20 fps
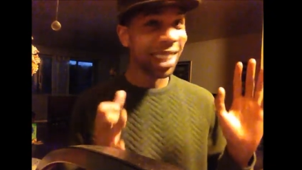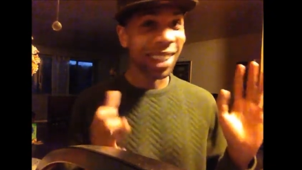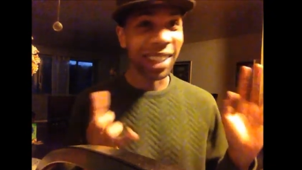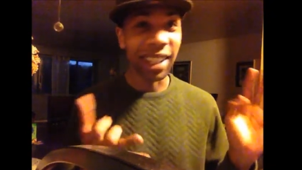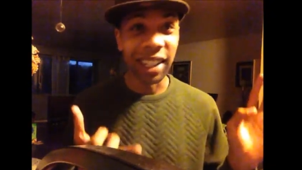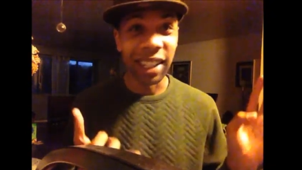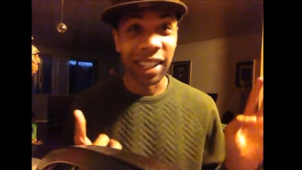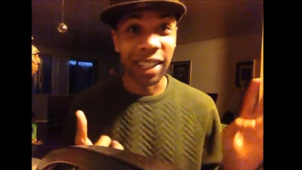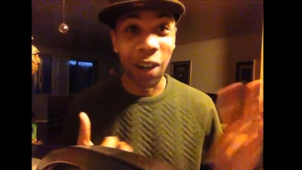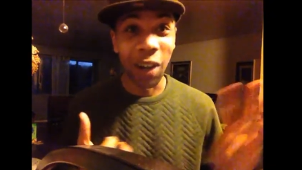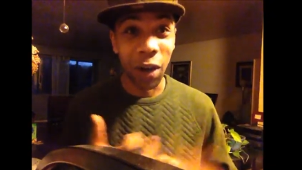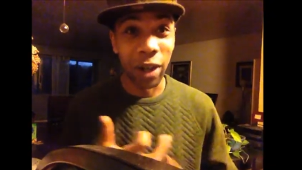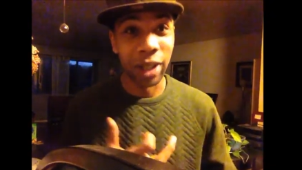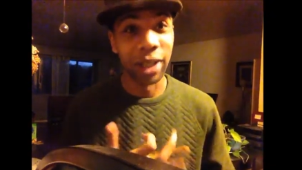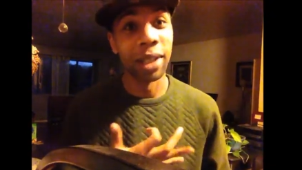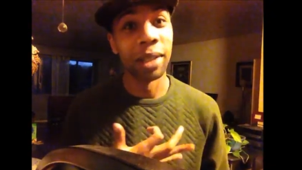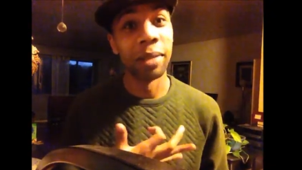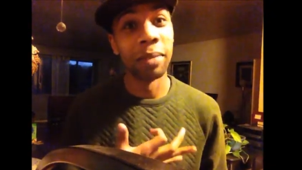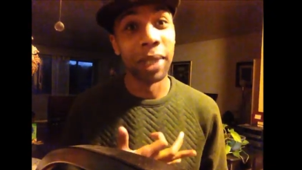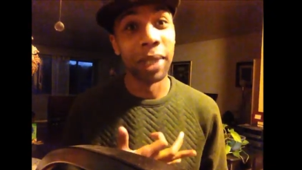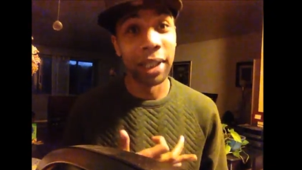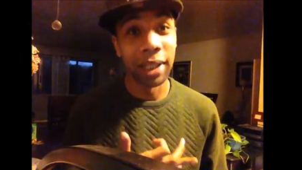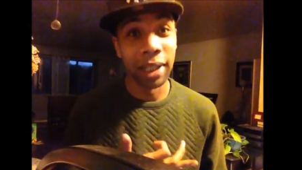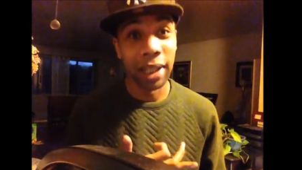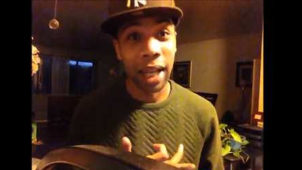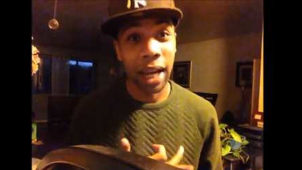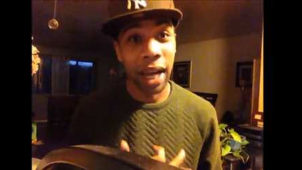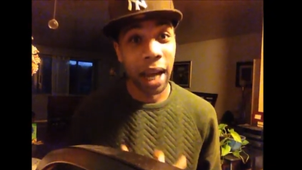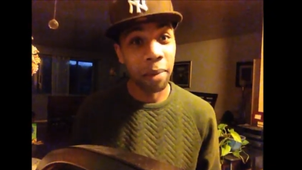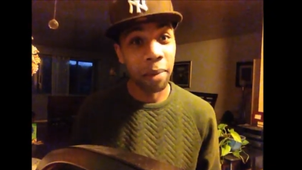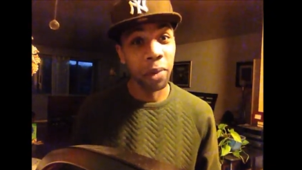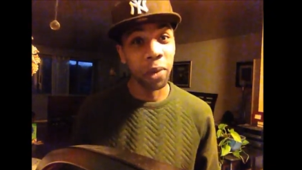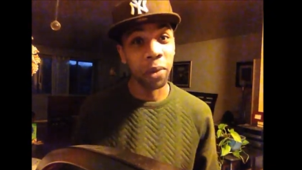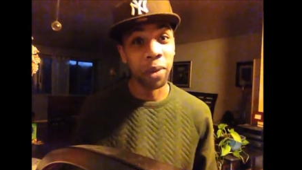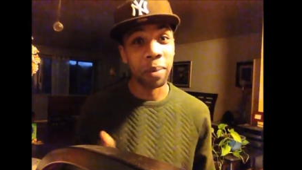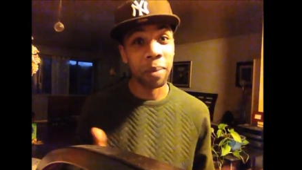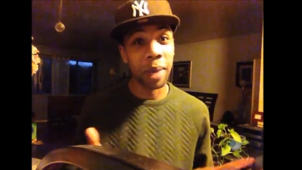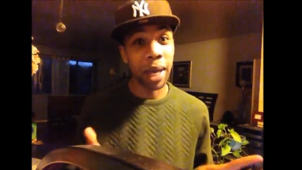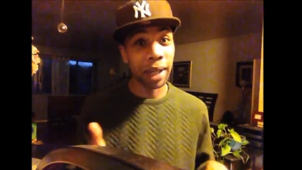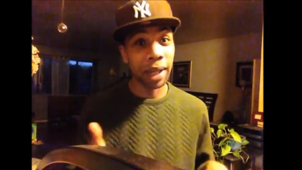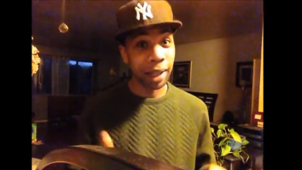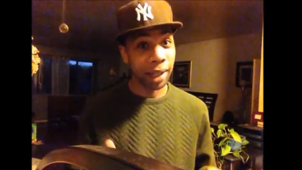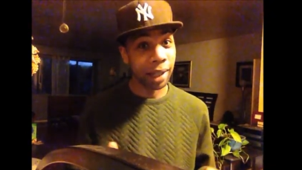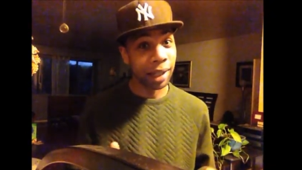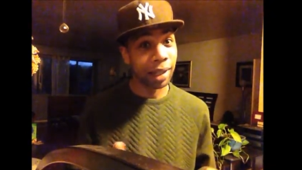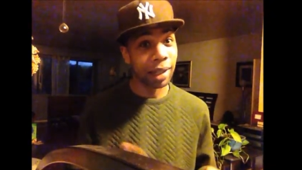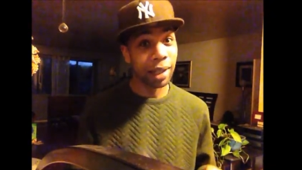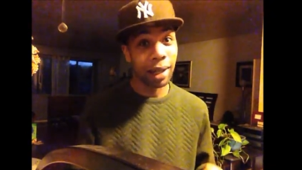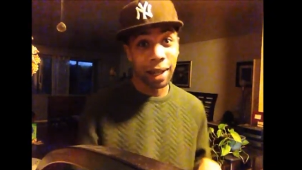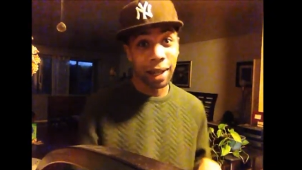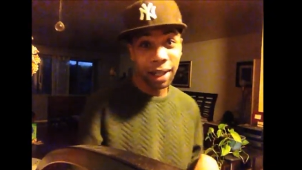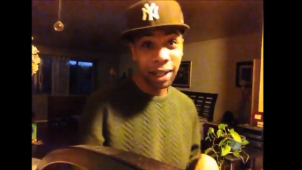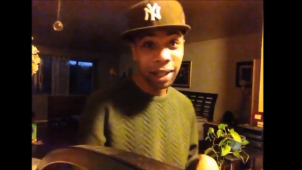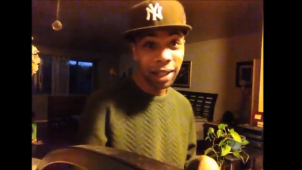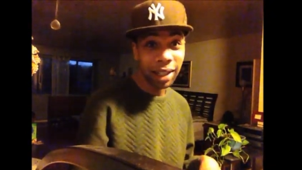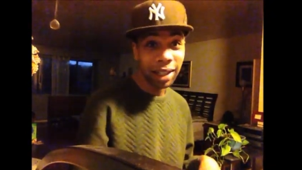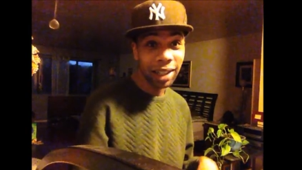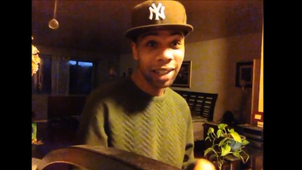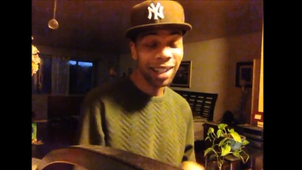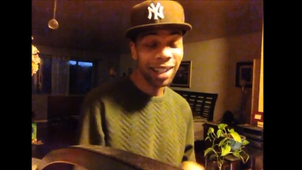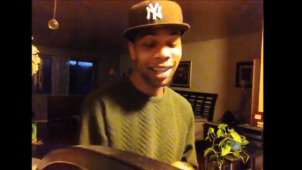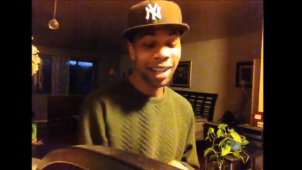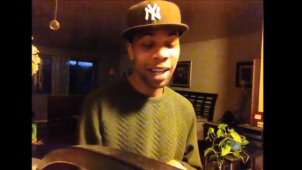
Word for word: the awesomeness that happened with Megan and Don.